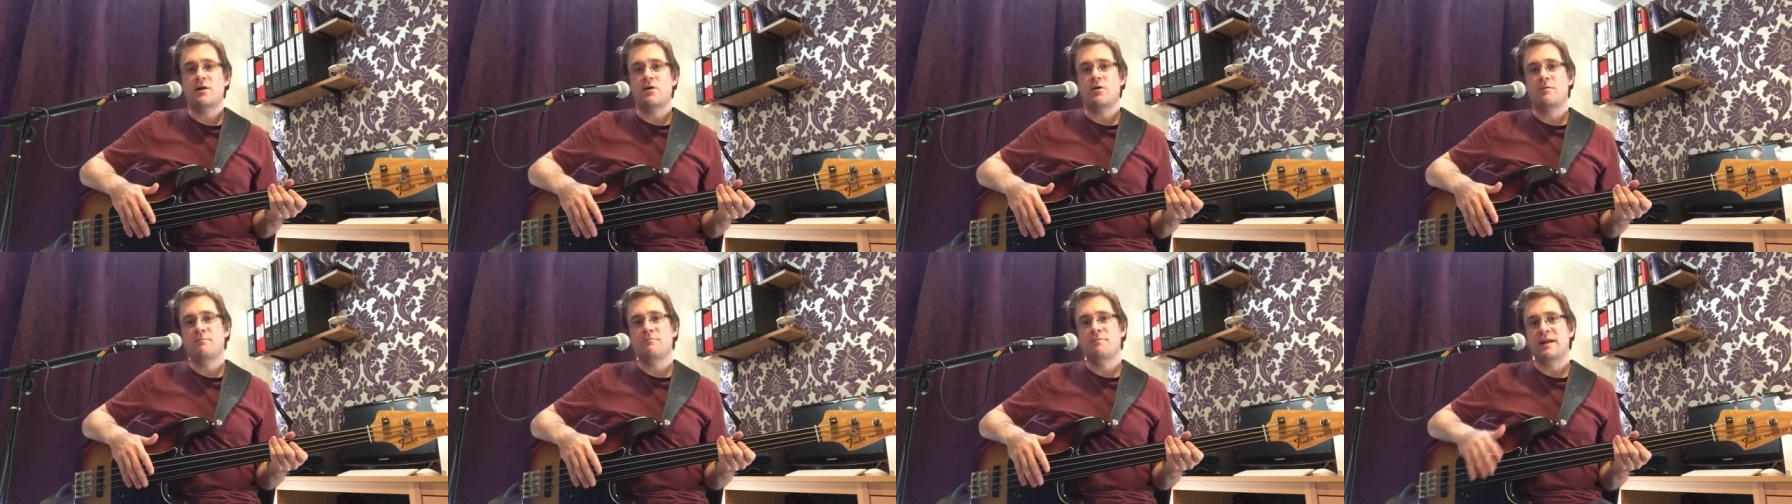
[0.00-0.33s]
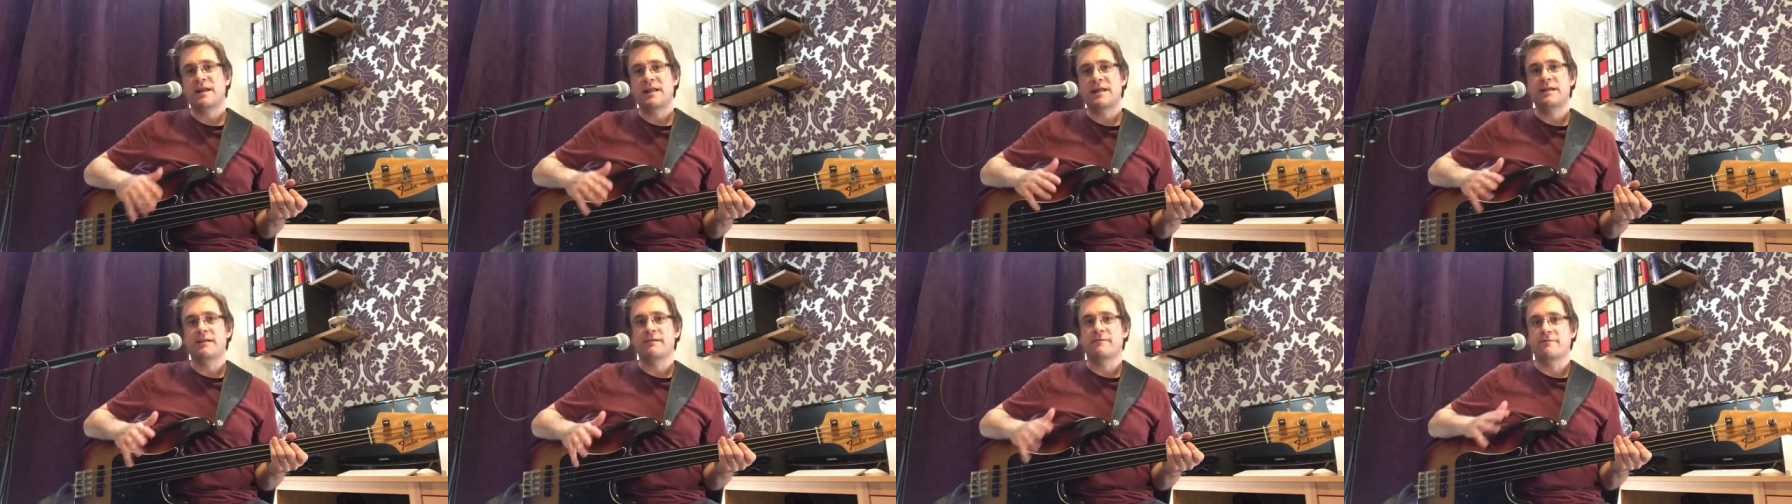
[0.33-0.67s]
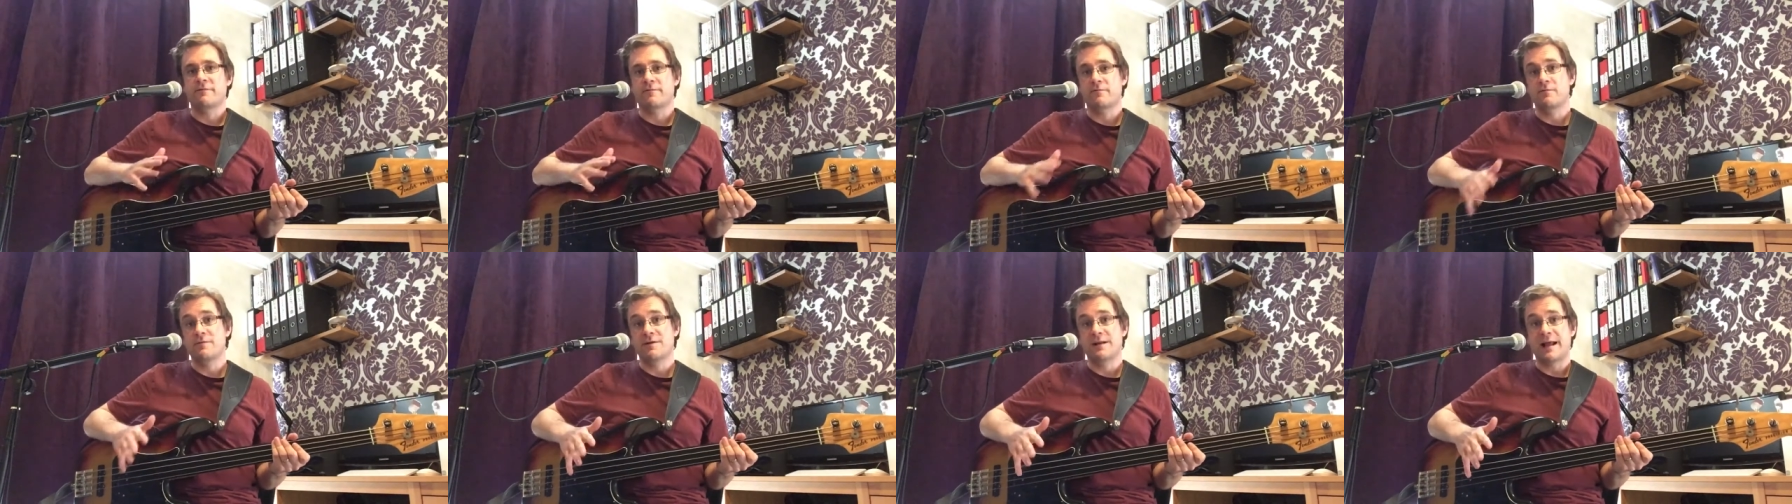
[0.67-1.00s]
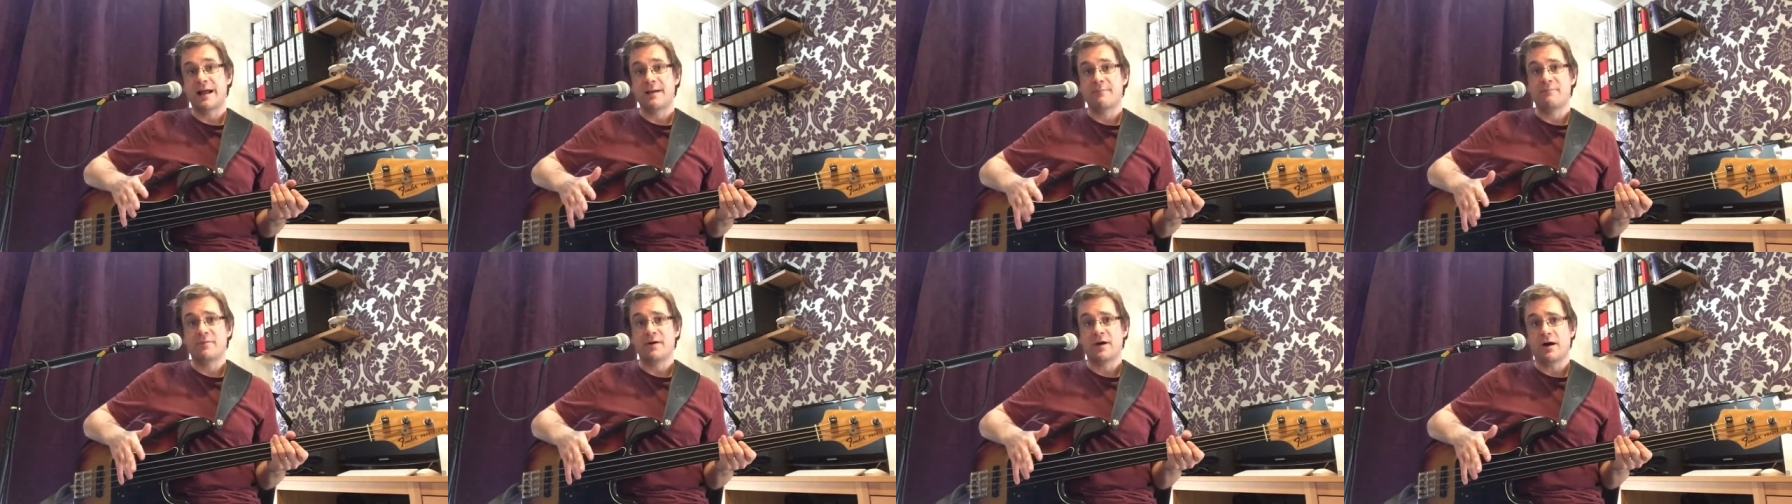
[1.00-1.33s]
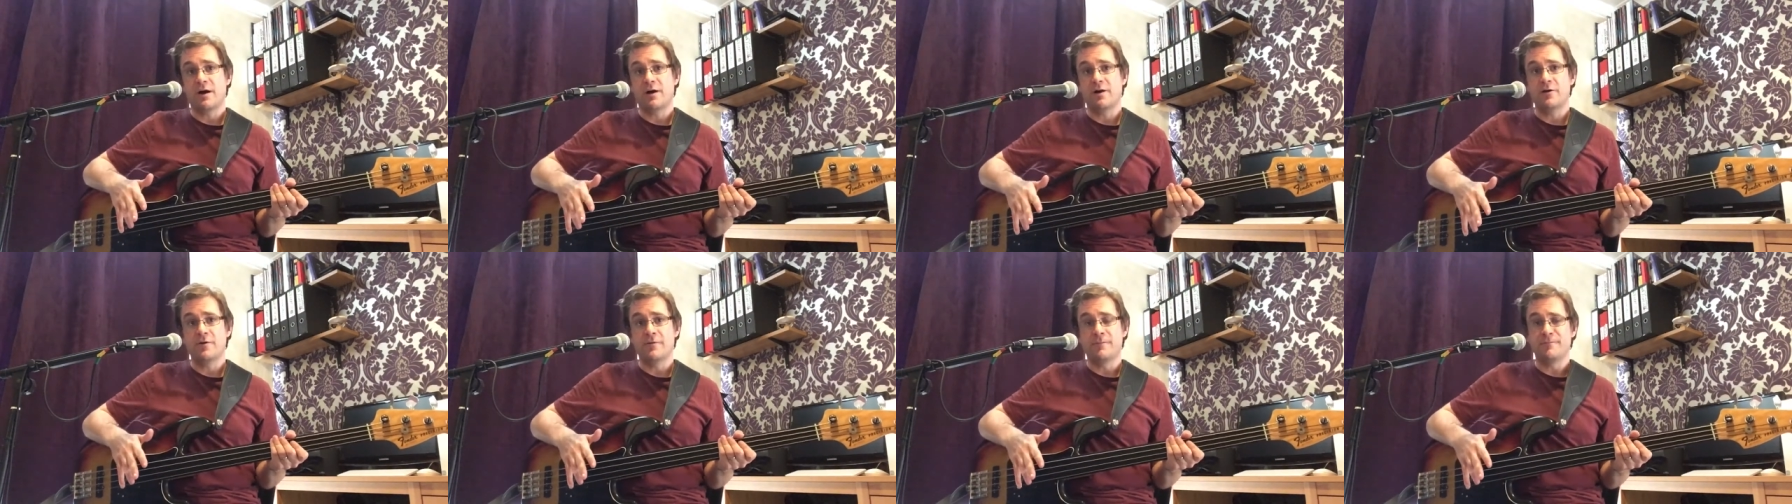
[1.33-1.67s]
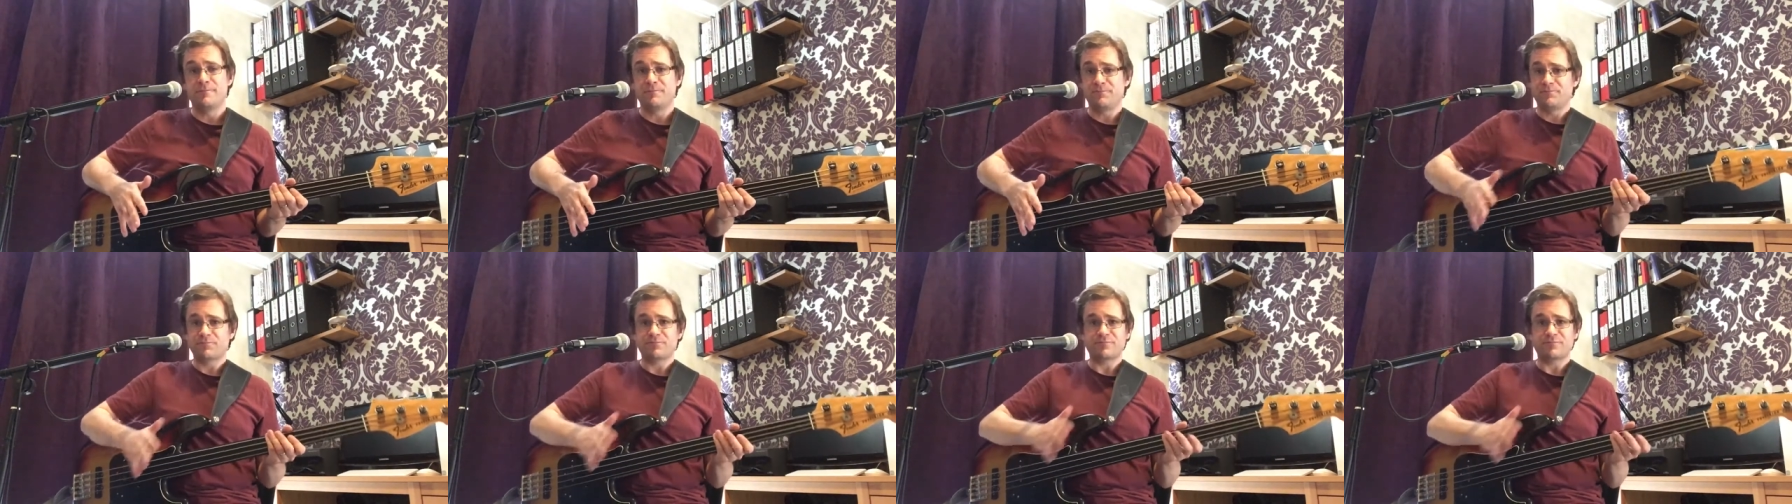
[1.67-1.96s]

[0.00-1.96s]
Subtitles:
on playing through an amp at home,